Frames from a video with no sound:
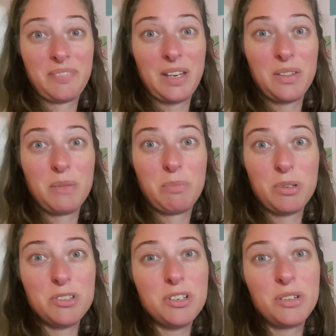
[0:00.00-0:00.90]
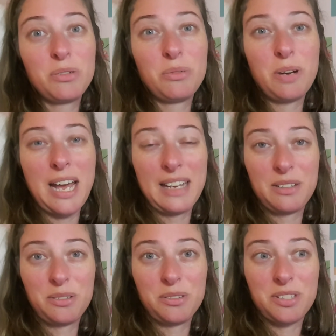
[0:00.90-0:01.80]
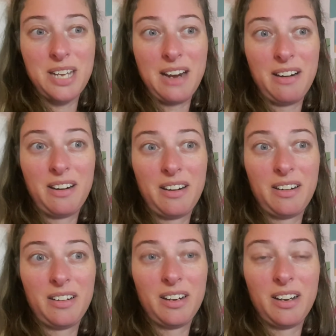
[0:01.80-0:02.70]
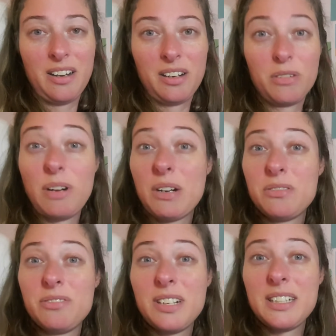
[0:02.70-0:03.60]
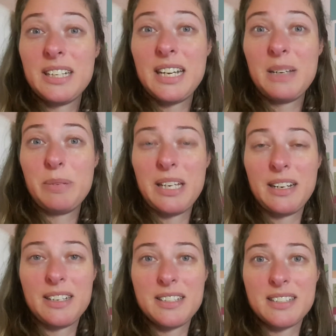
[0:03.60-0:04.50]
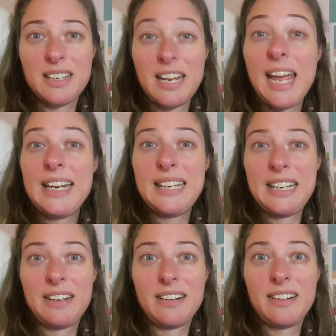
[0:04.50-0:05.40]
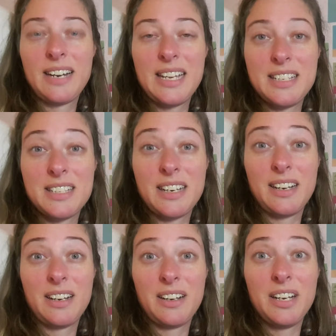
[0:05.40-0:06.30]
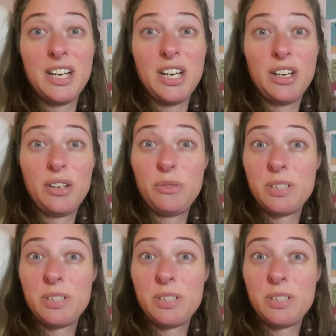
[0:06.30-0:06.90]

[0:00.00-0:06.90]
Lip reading: the person who handles their crowdfunding, because an A-linker is a new